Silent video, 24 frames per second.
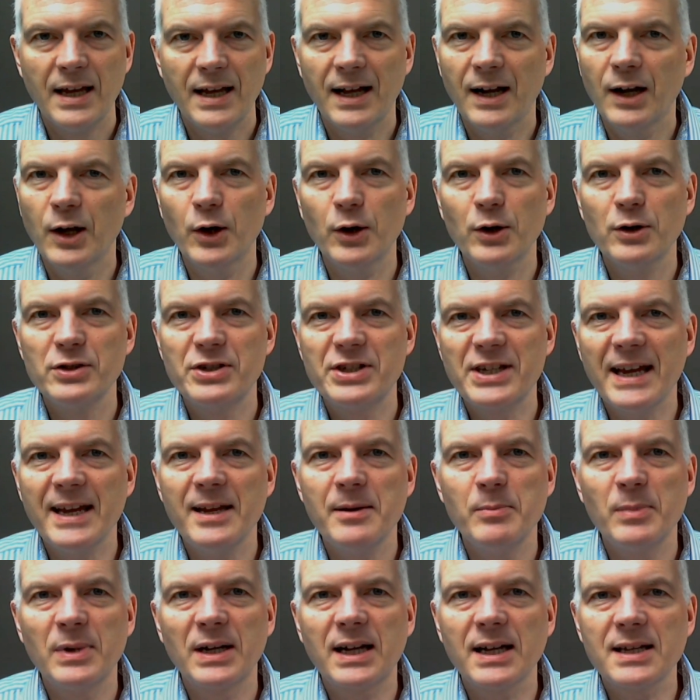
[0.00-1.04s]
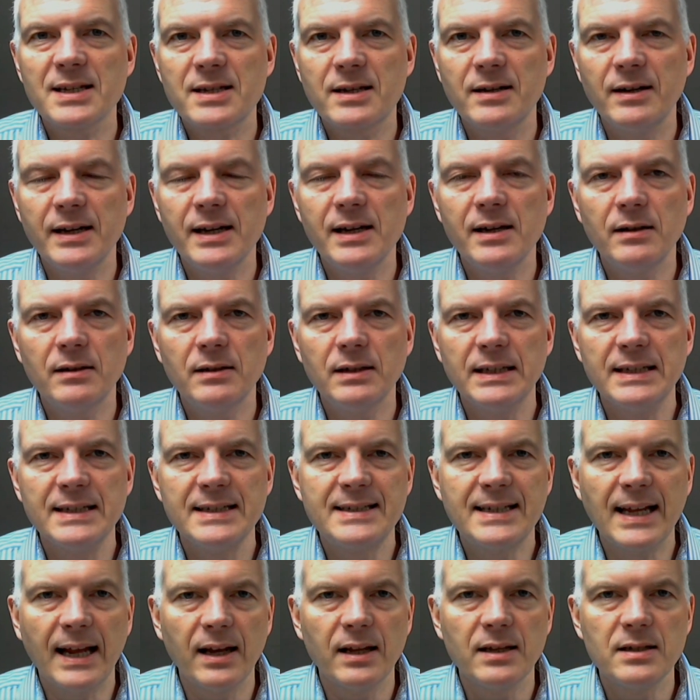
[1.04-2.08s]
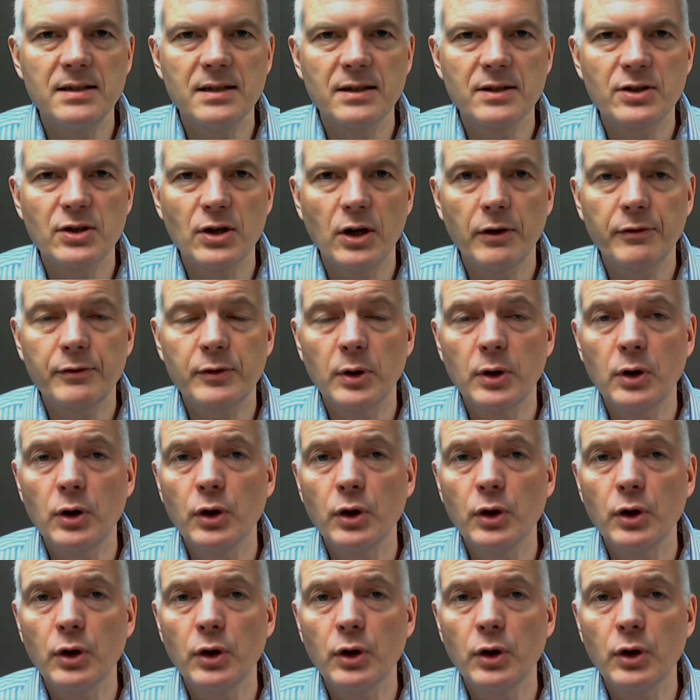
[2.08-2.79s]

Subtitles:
Hello, Shane McCusker here, Intelligent Software.